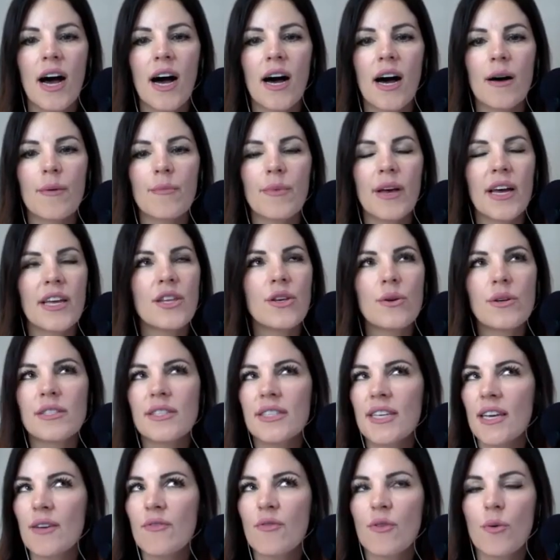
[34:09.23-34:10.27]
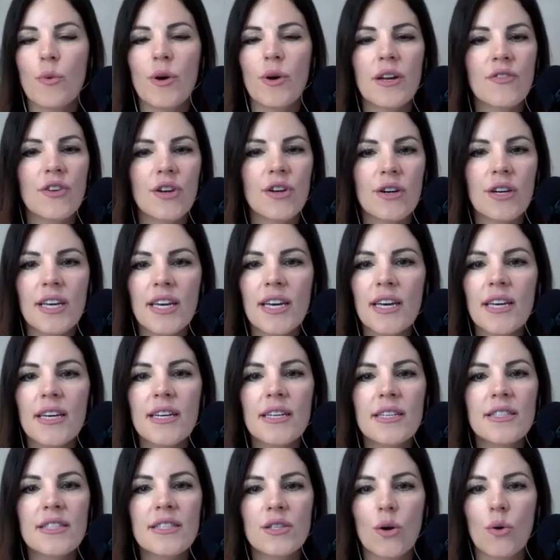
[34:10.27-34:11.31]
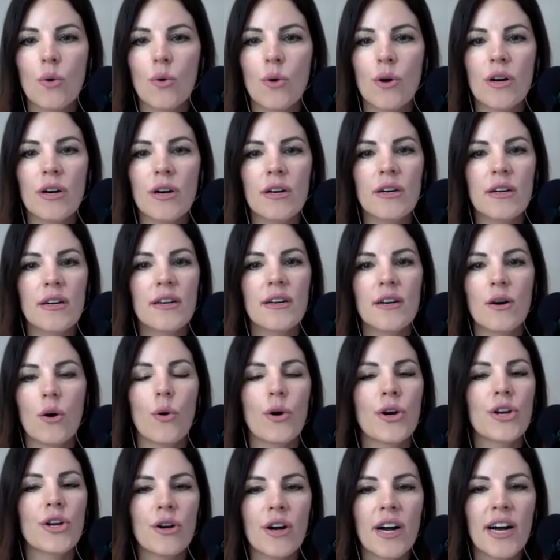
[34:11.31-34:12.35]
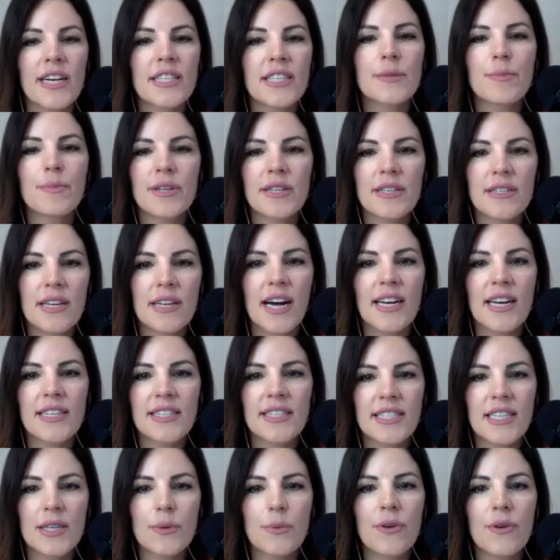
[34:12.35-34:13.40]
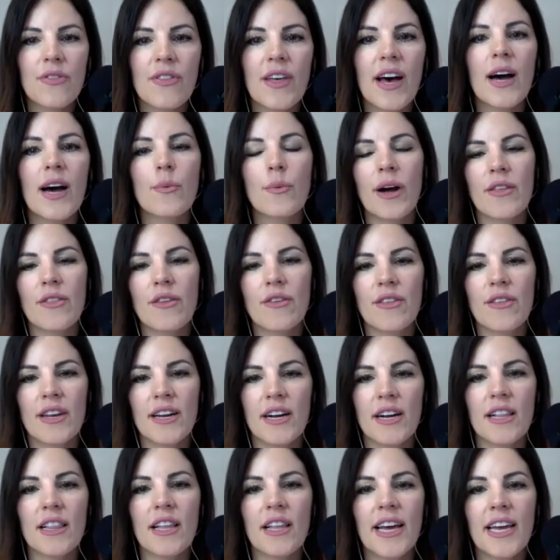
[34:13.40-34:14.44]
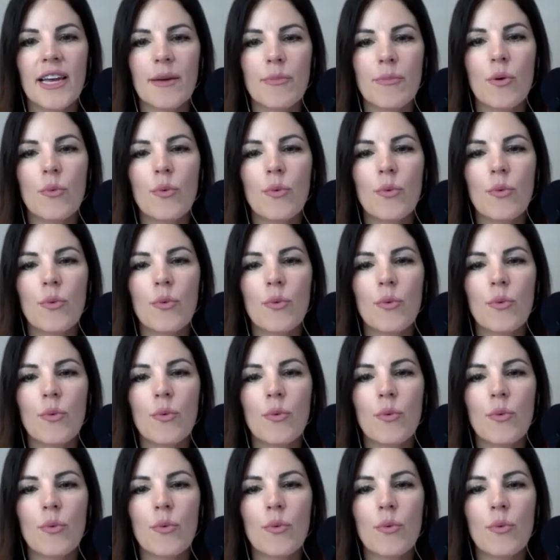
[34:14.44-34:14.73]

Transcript: and you could say for one of your kids or your husband, kind of stick with that rather than a client.